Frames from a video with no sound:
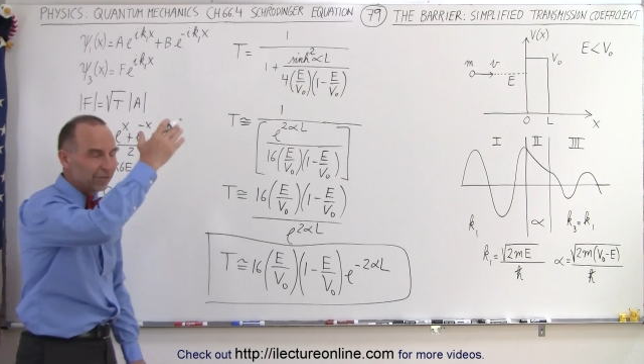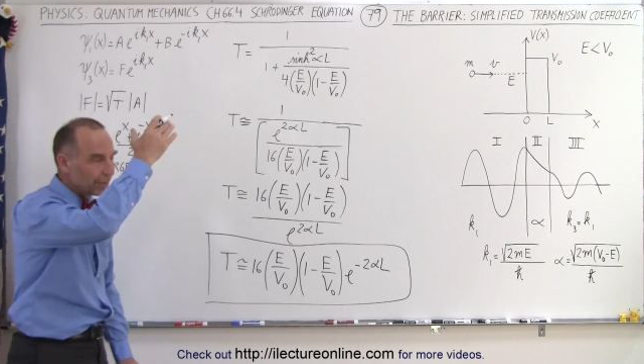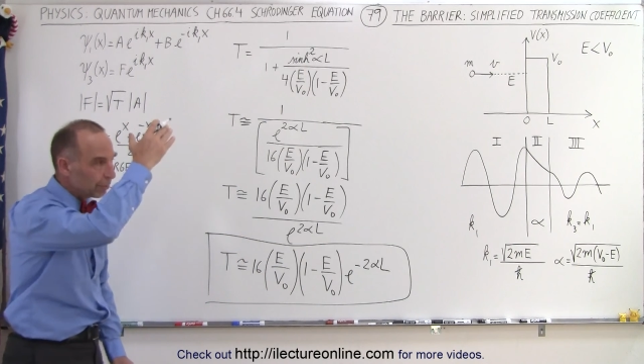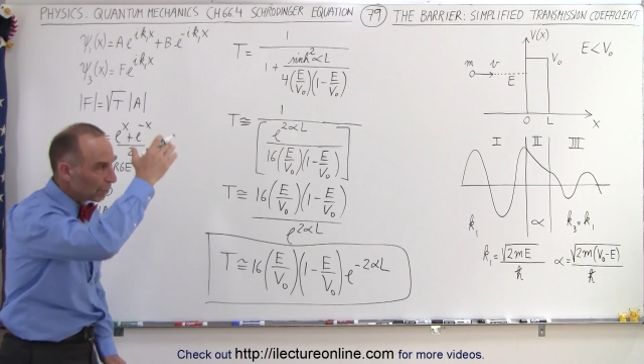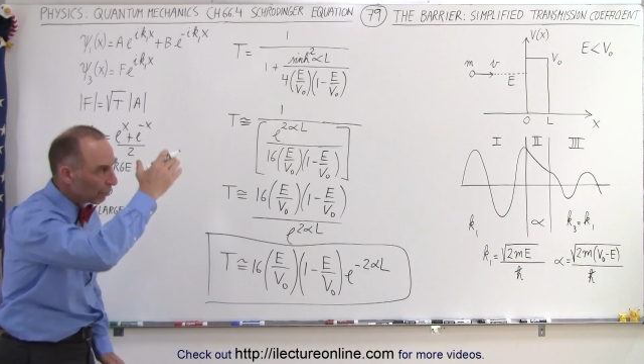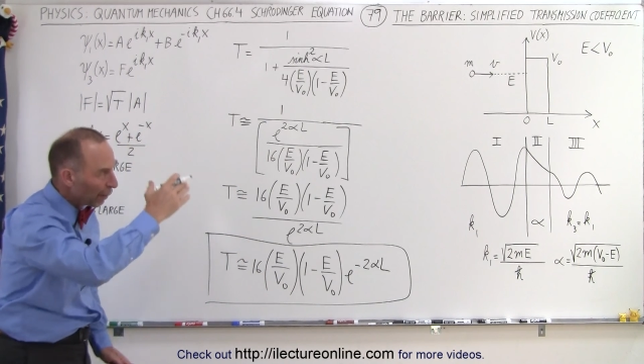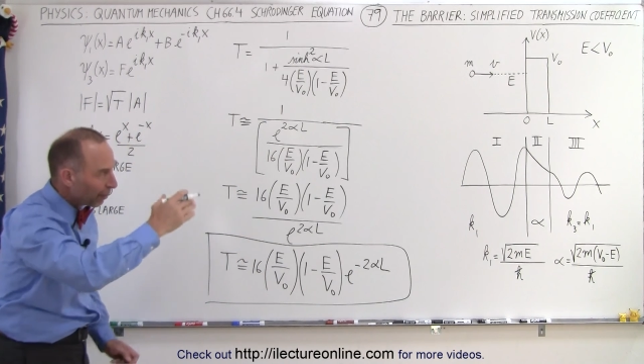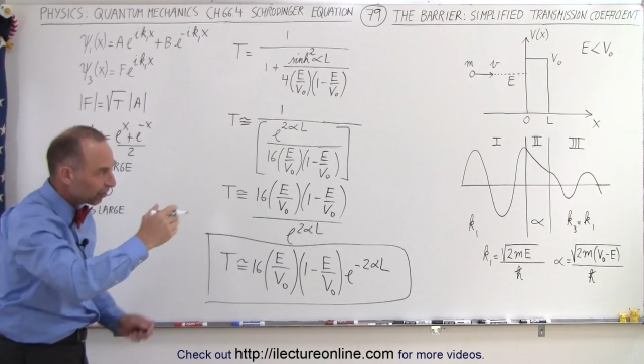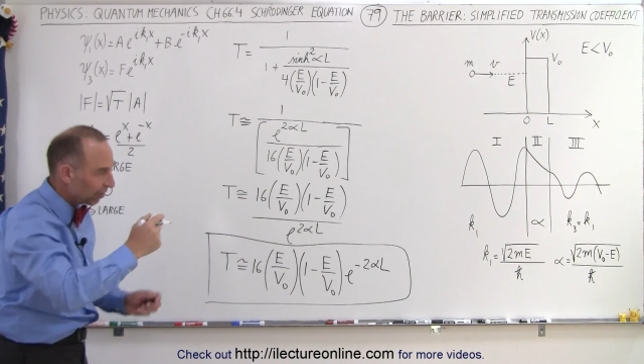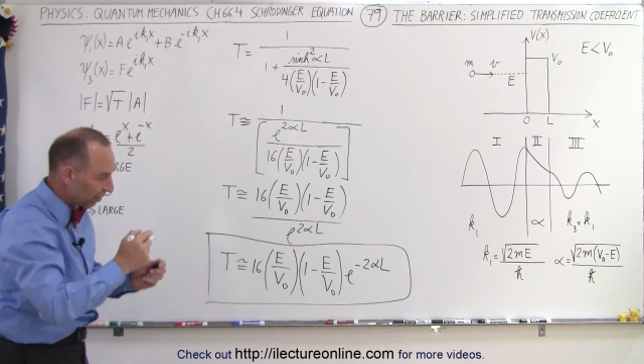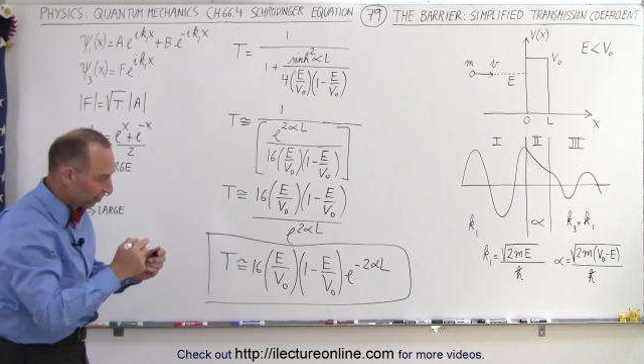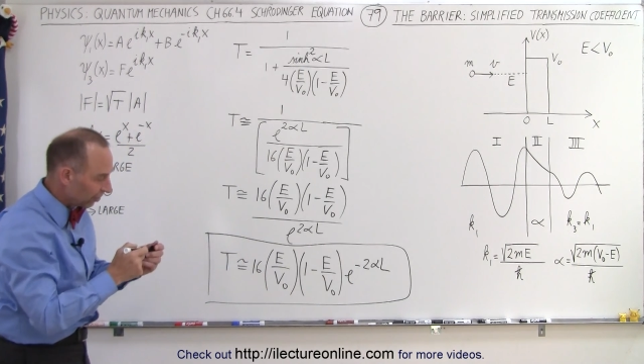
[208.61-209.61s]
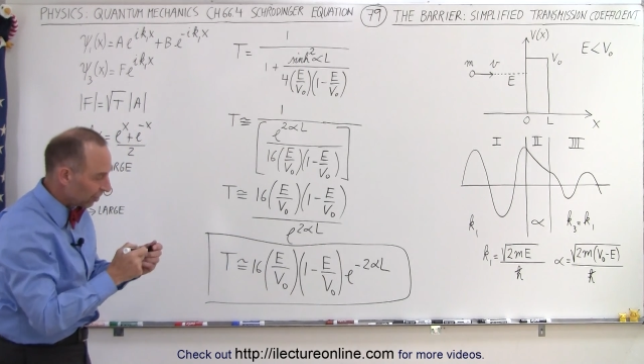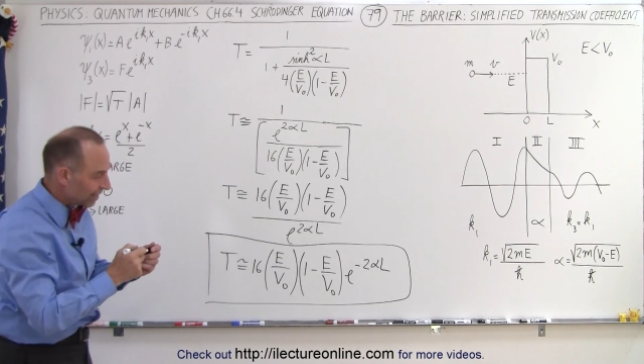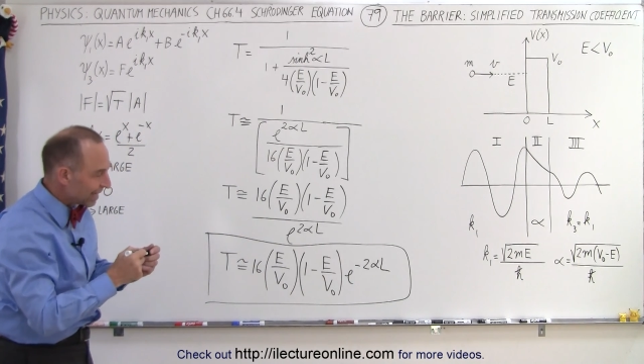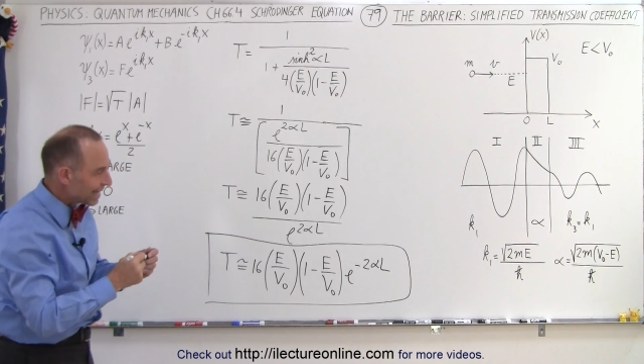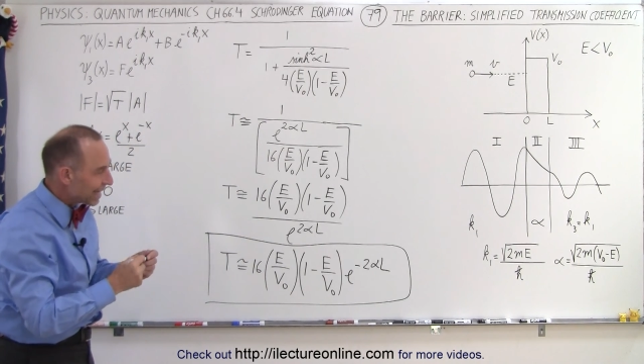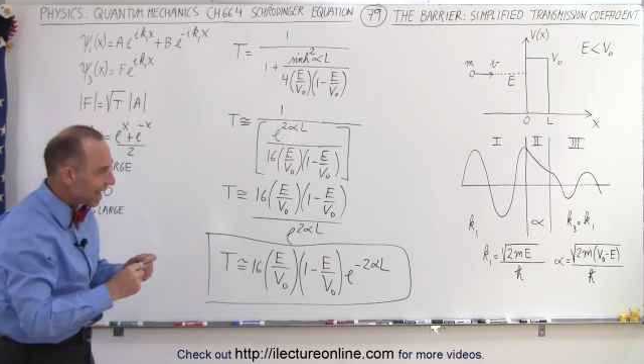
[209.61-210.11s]
simply represents the
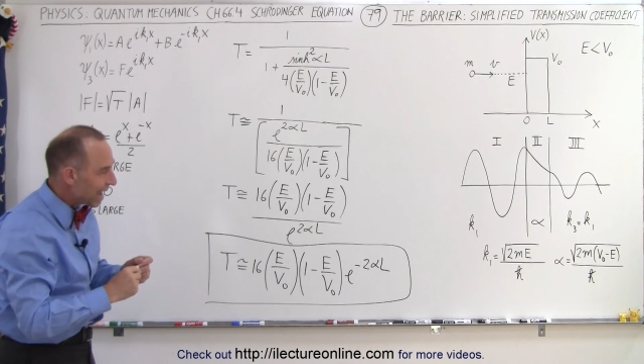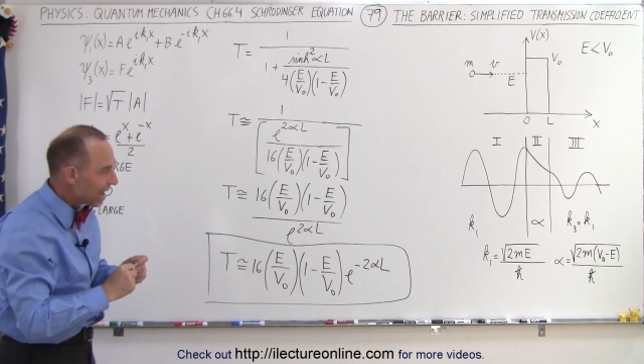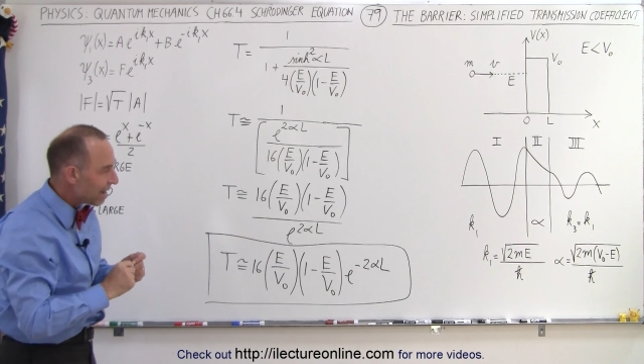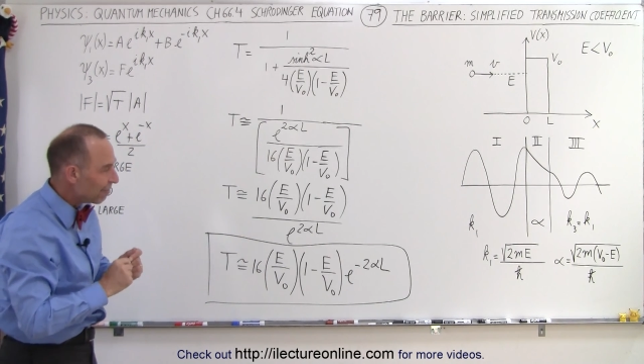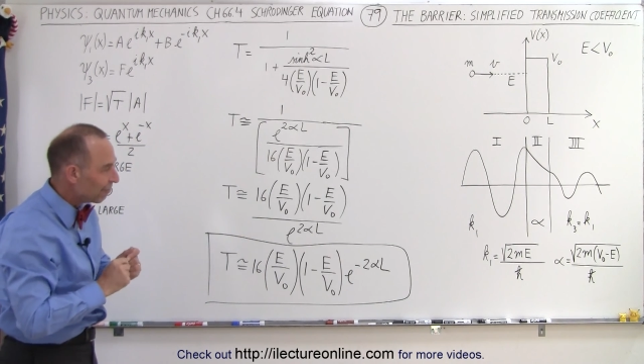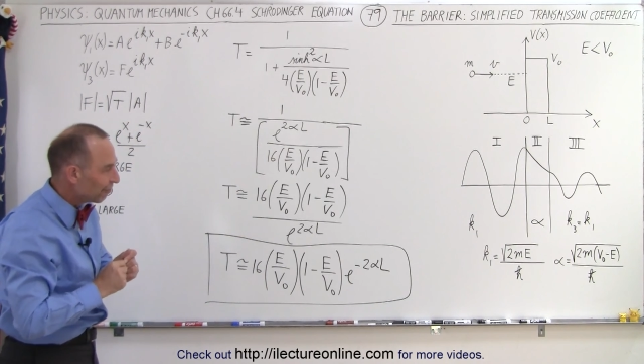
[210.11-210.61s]
decay